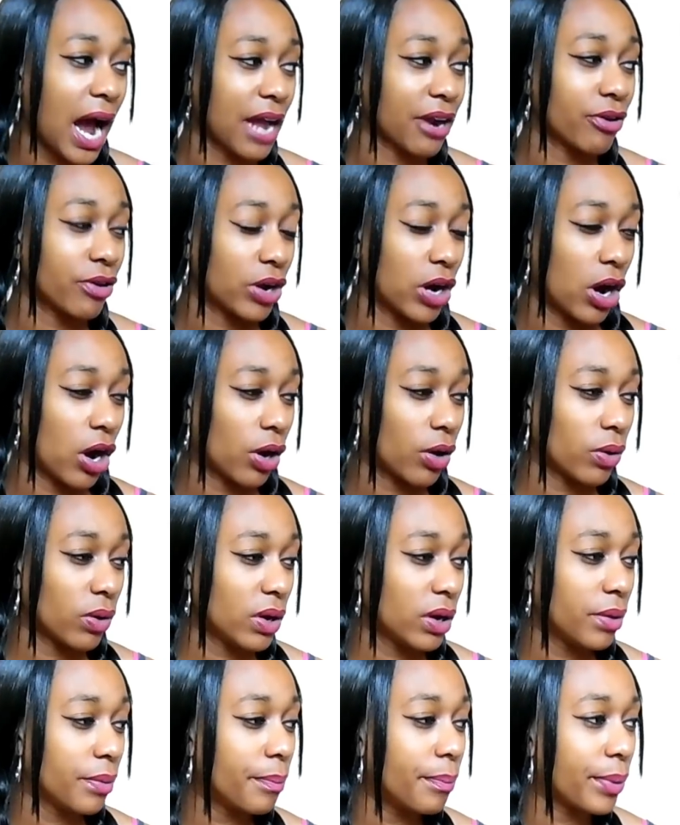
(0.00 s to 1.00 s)
I don't
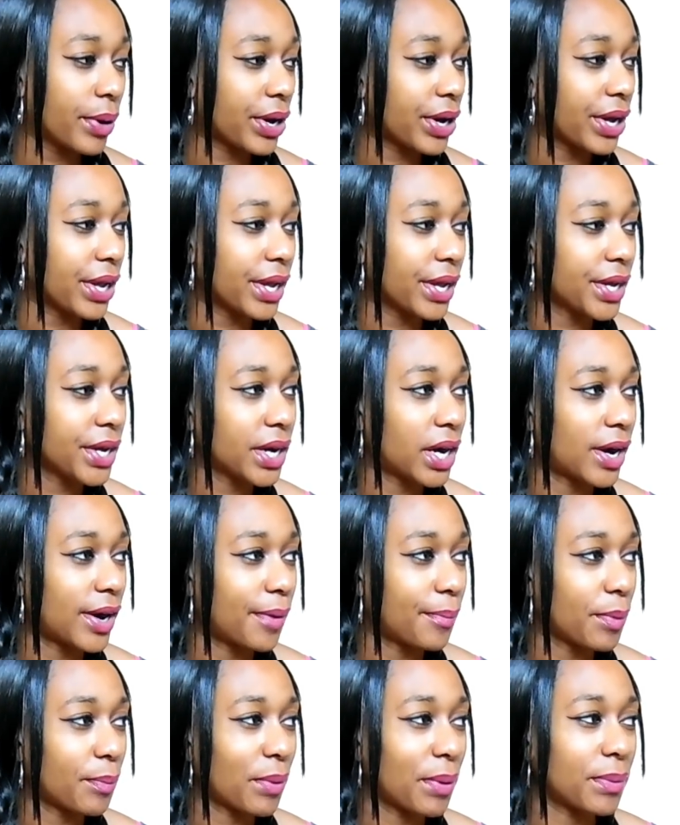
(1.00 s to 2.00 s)
know, but
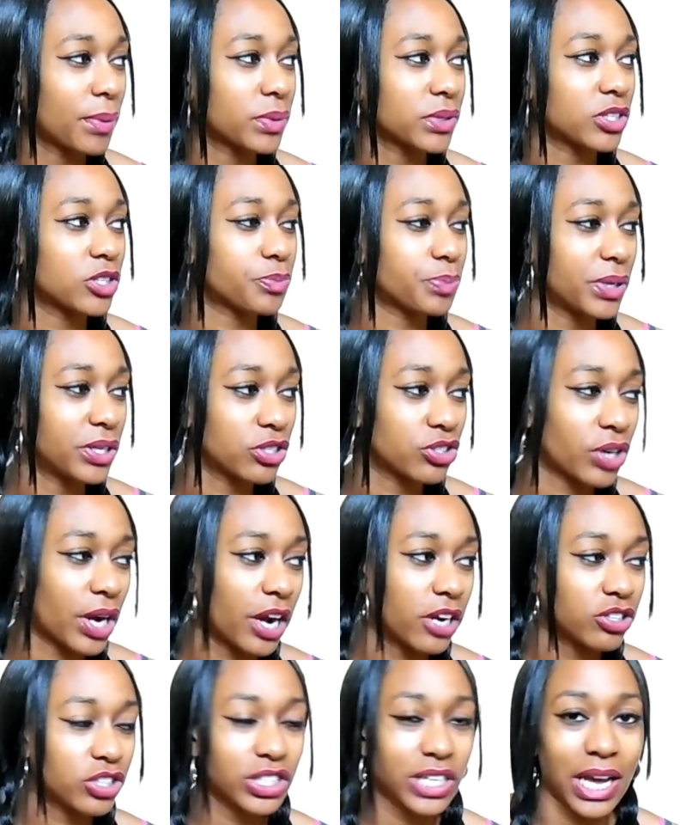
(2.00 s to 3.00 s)
and maybe with the spin
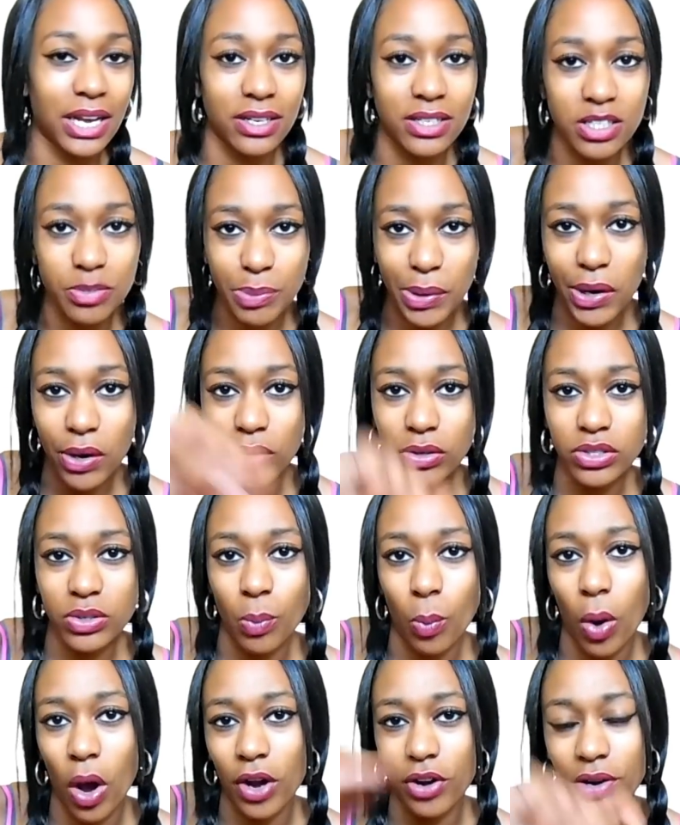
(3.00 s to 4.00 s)
dryer just kind of sprinkle
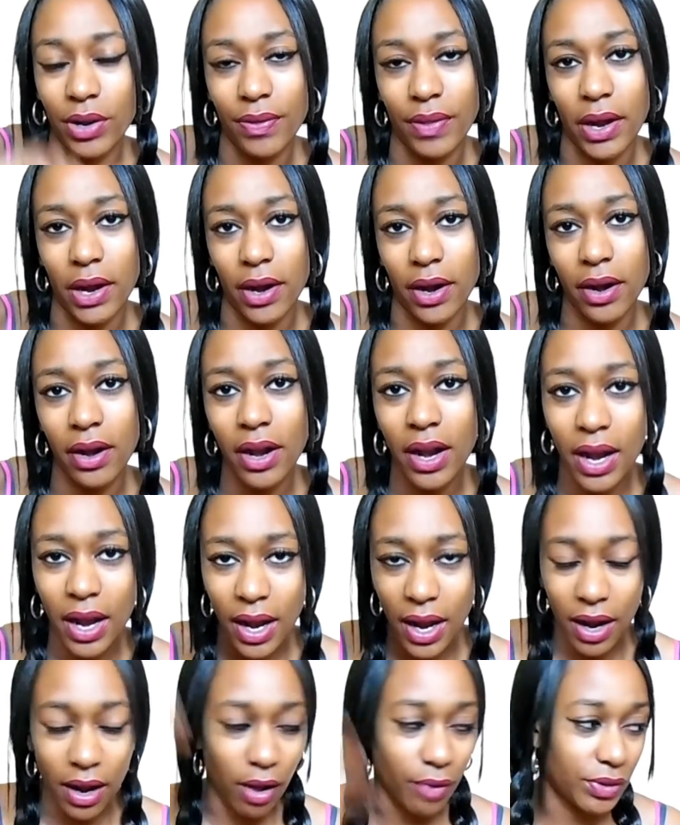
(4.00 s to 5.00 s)
some water in there
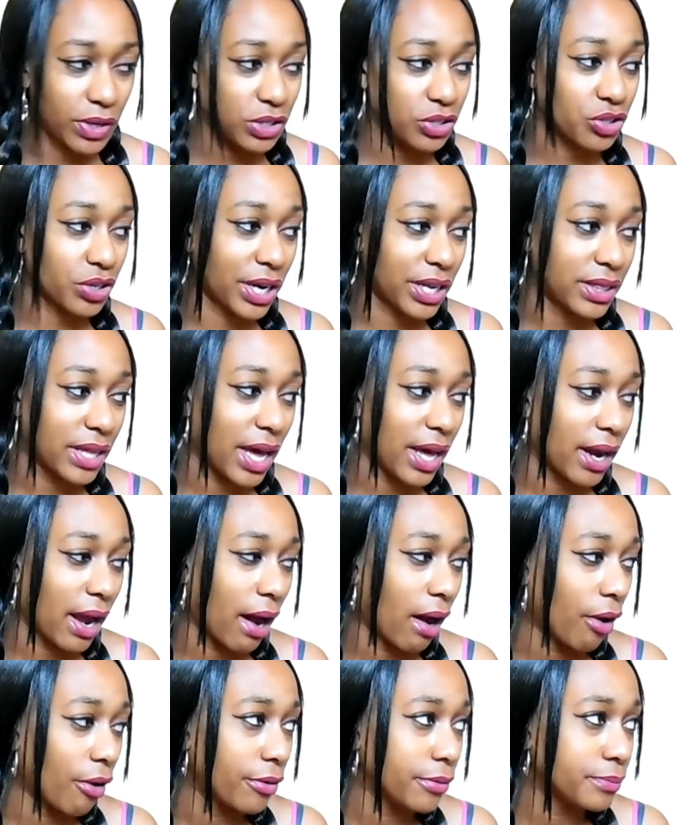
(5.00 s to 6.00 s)
and then drain that
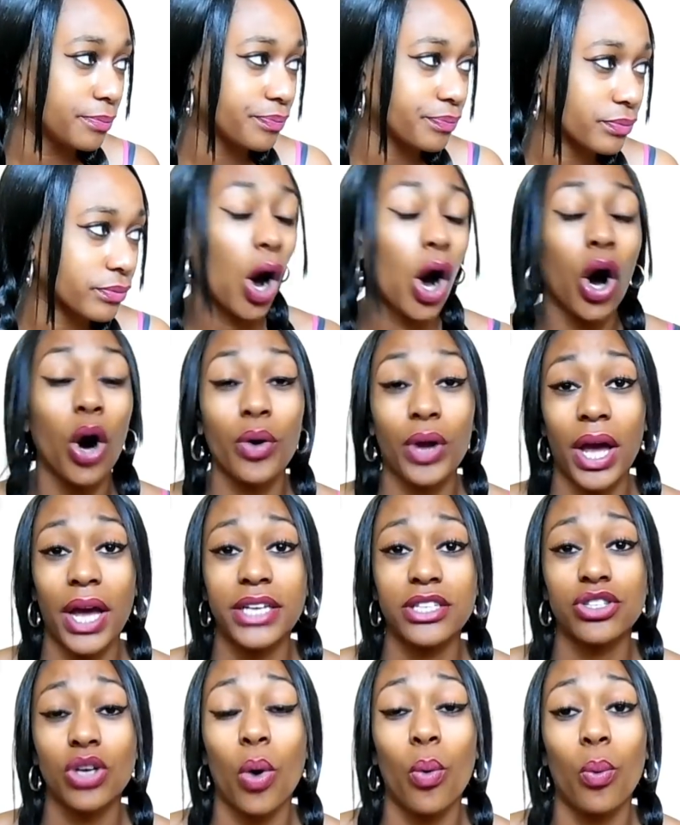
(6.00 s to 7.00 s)
out.
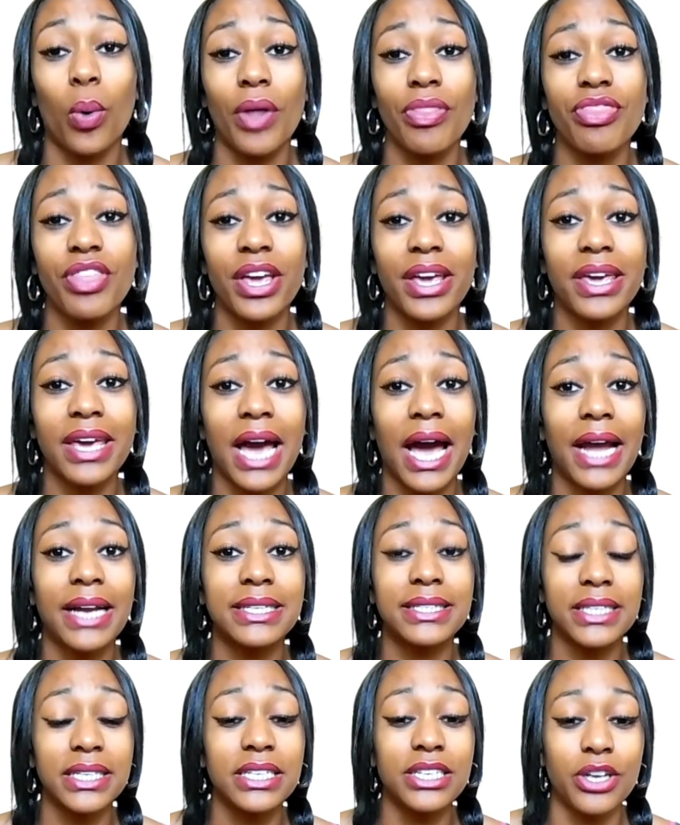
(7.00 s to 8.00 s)
Okay, so one thing
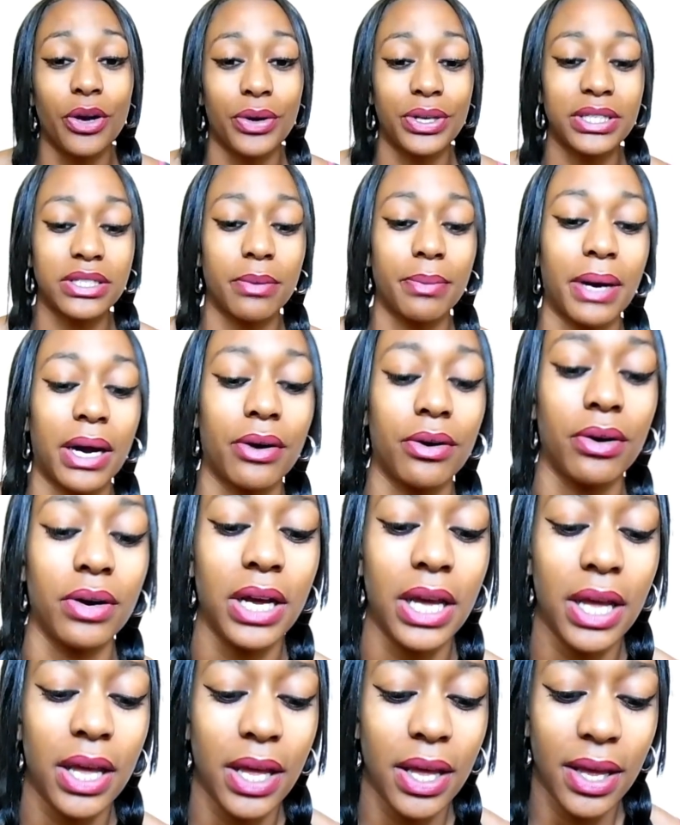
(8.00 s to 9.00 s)
I did notice
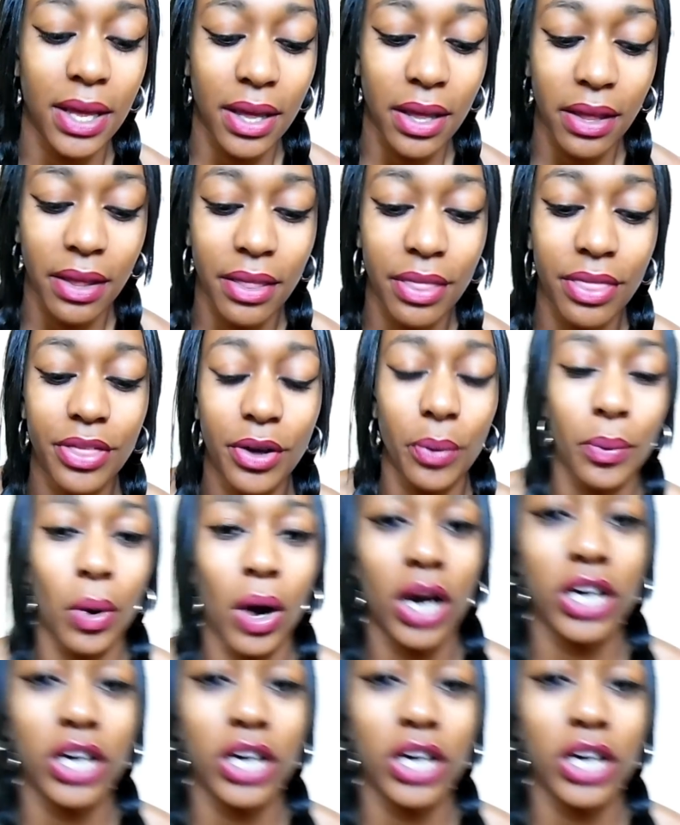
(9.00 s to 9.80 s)
about the